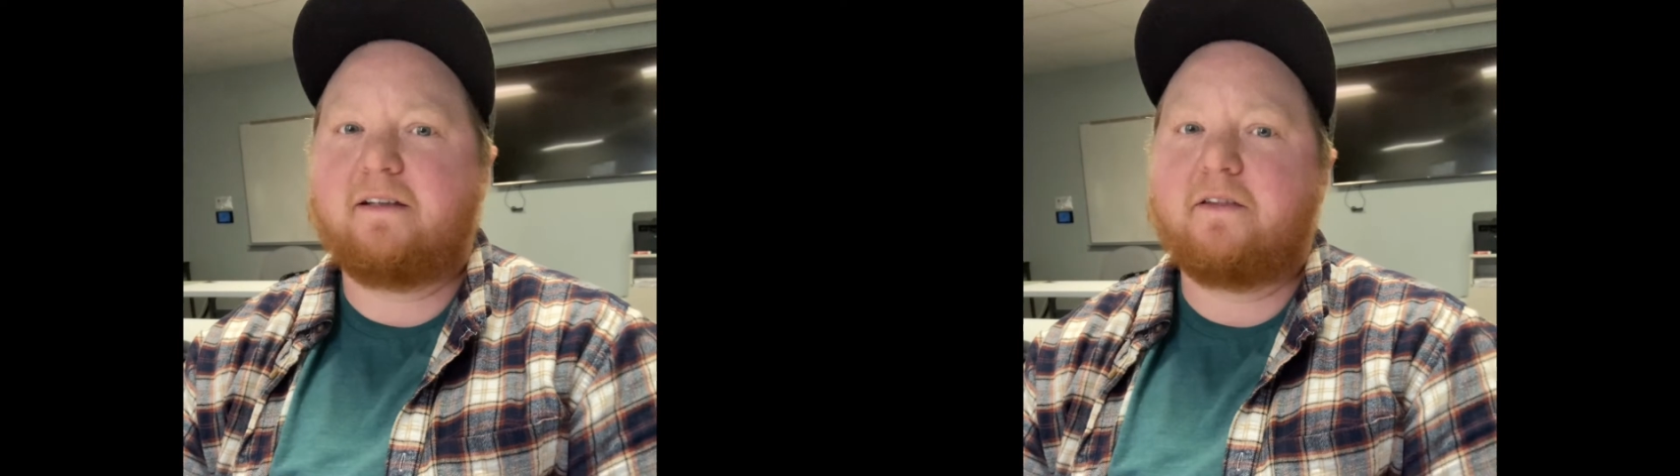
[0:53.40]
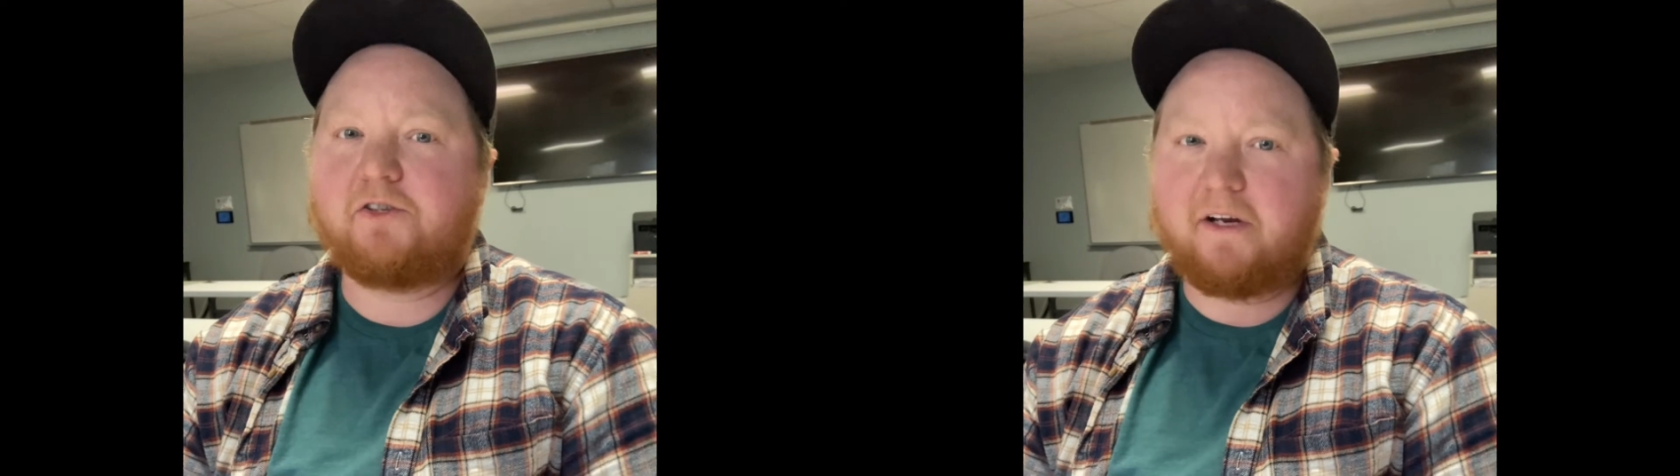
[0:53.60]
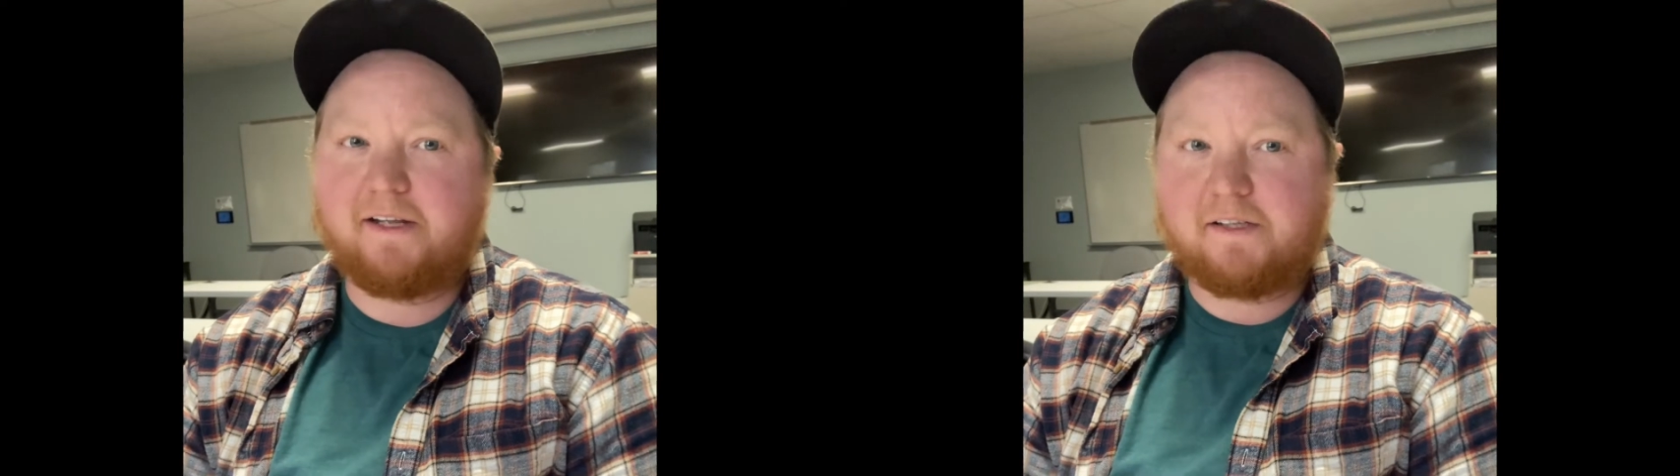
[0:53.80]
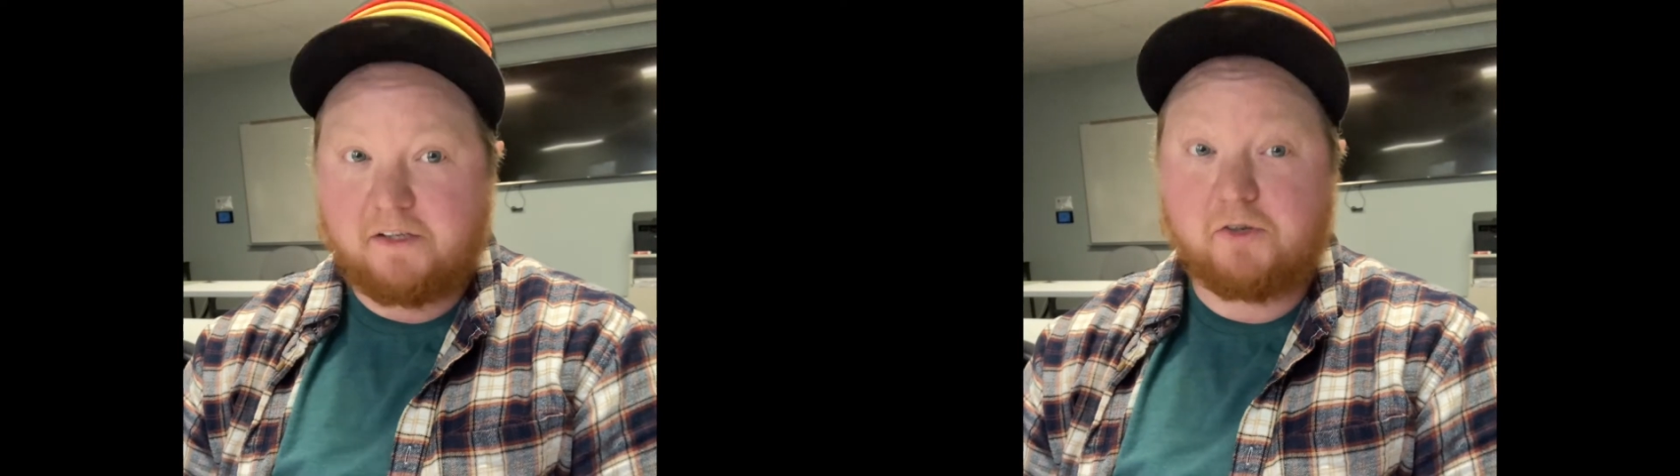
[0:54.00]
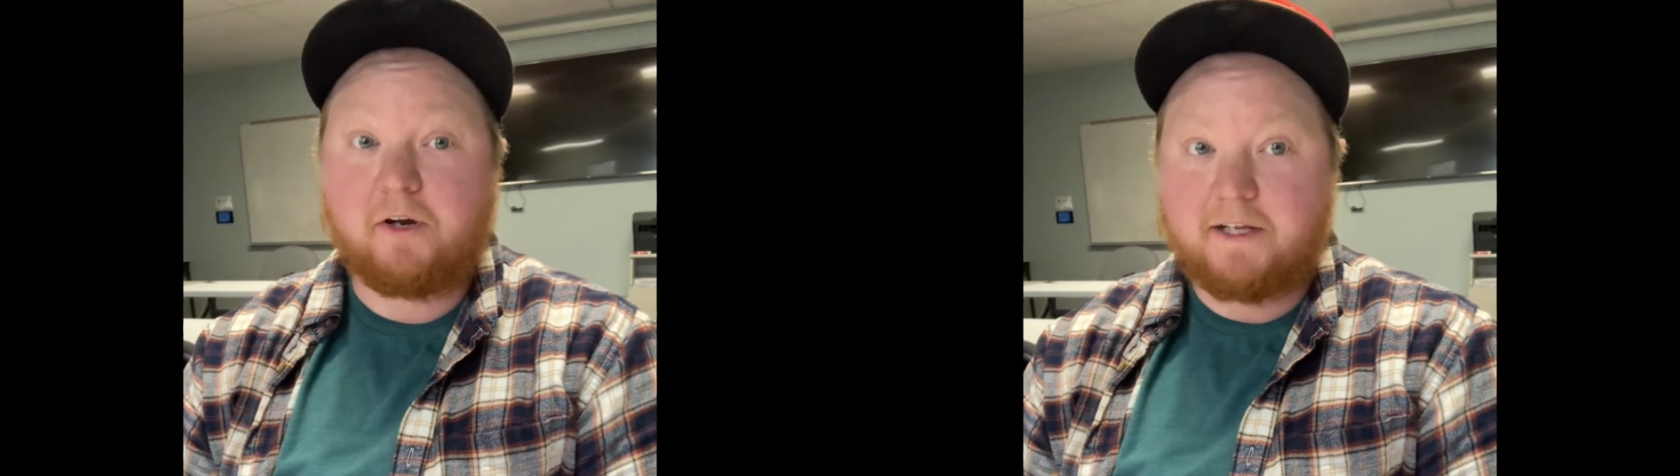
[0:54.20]
the trades as
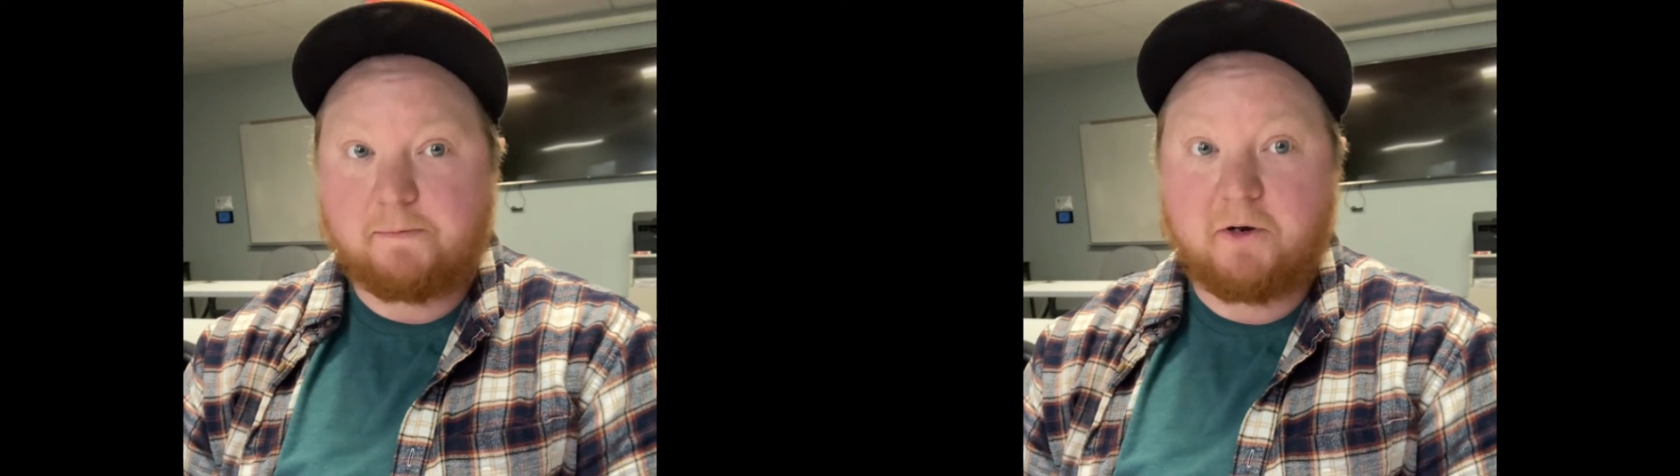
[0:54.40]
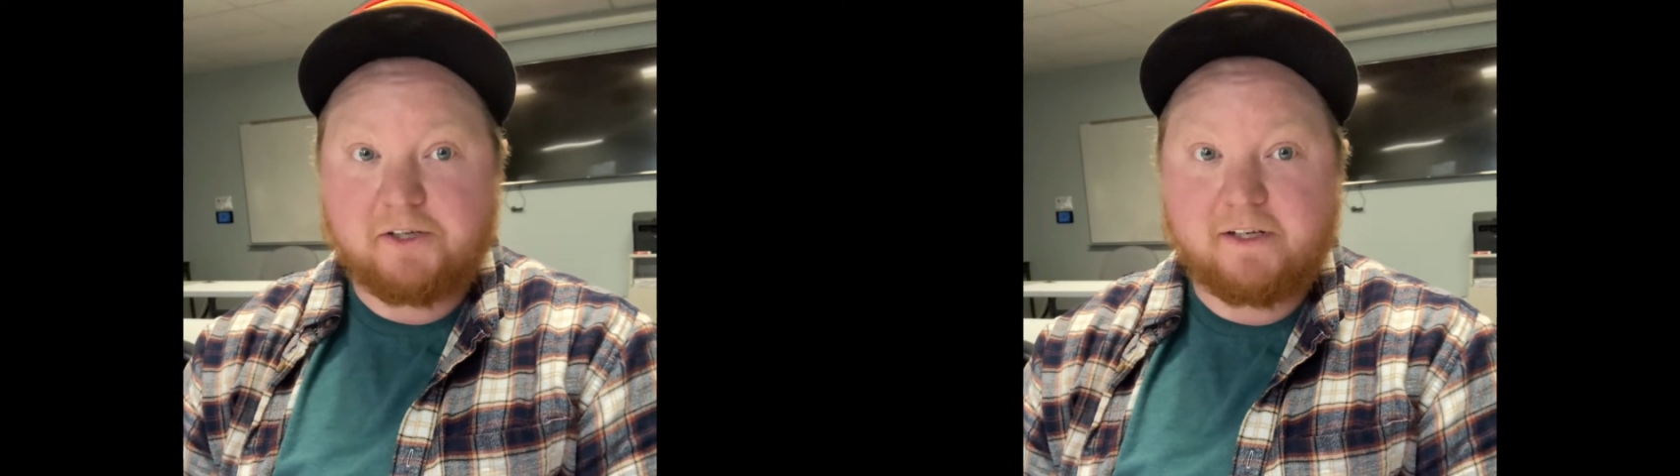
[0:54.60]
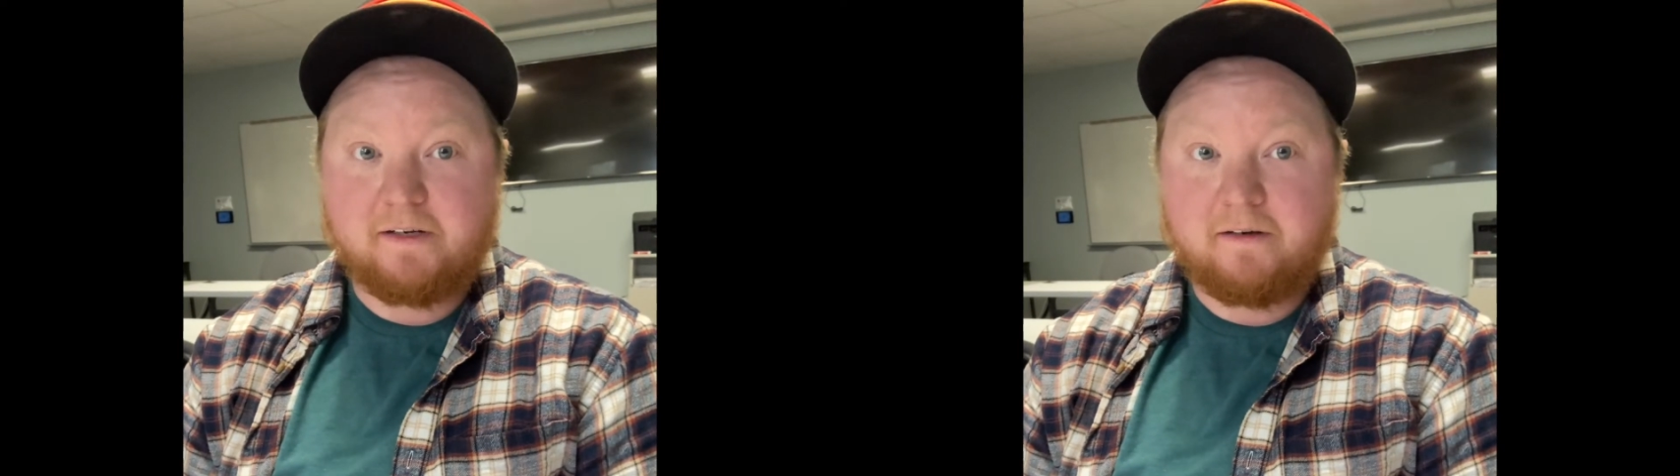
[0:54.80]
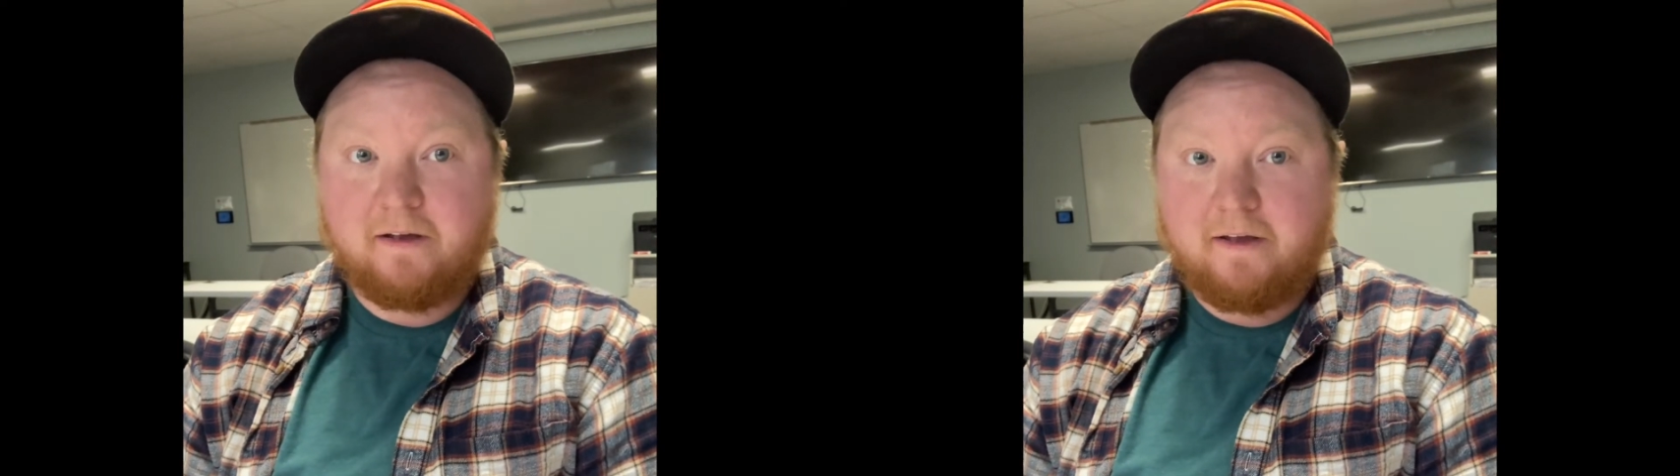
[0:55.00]
a trans person,